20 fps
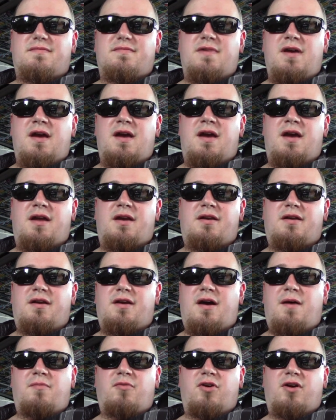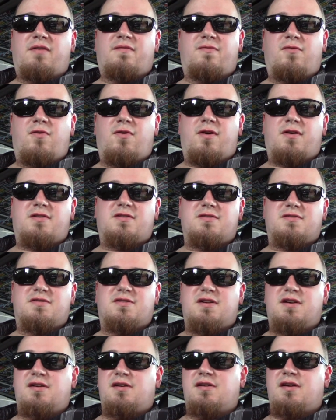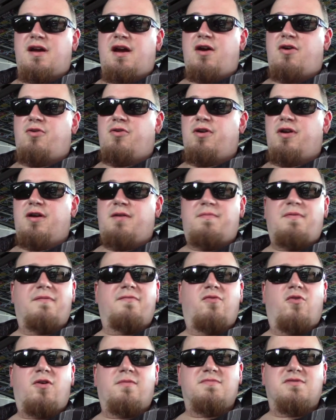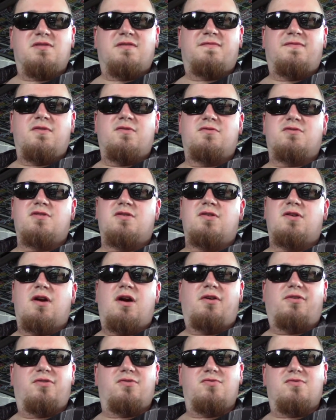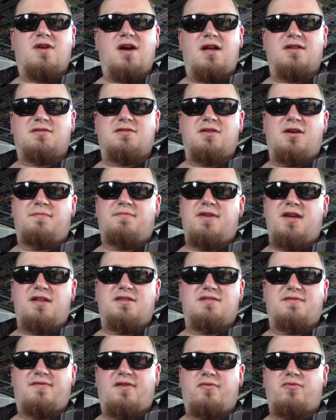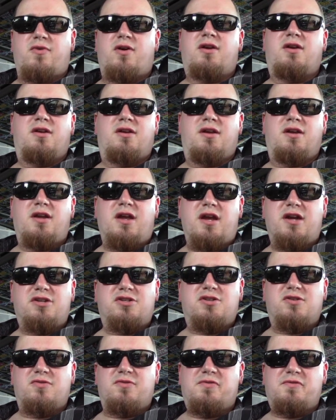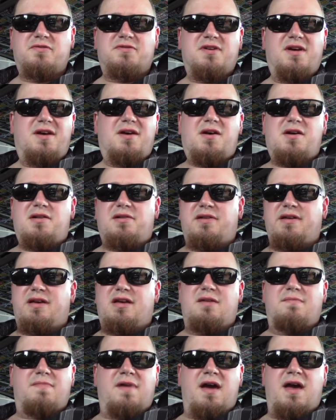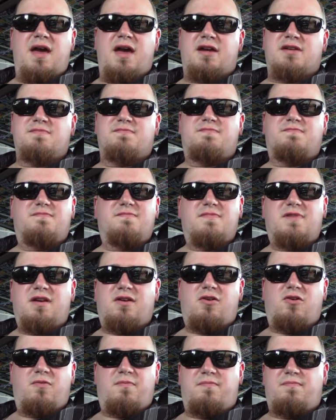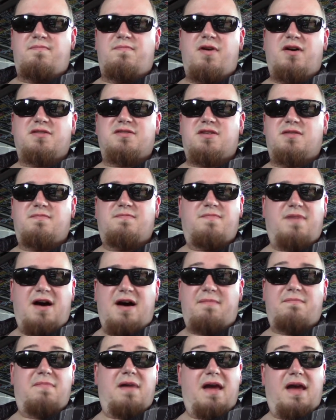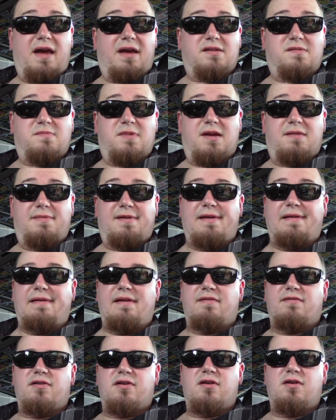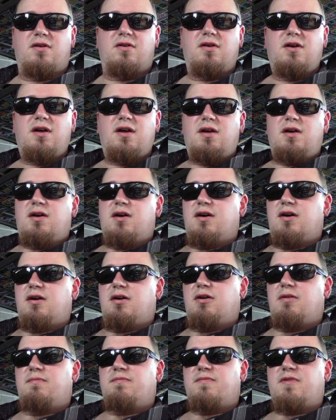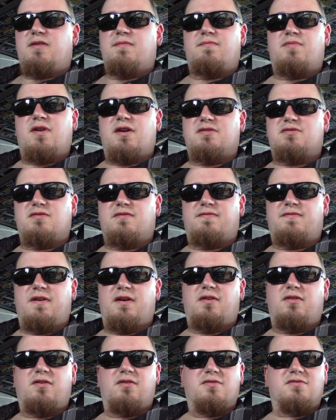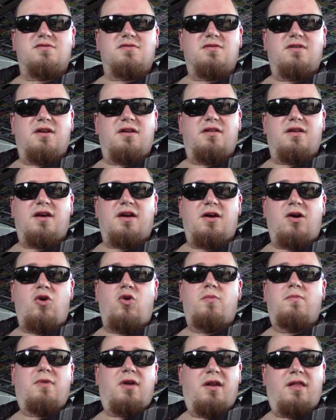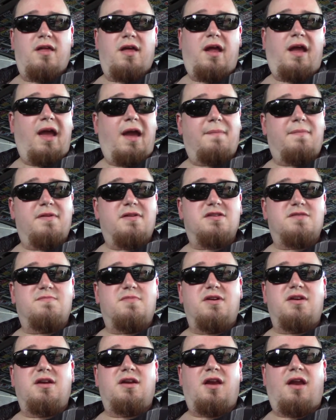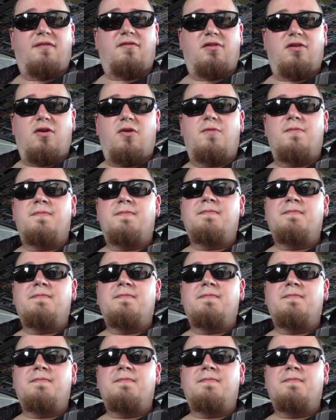and I'm looking forward to seeing how it performs in the future. I'll do constant updates if I run into any issues, leaky bags, you know, busted pop bags, maybe, you never know, compressor failures or anything. I hope none of that happens, but you never know.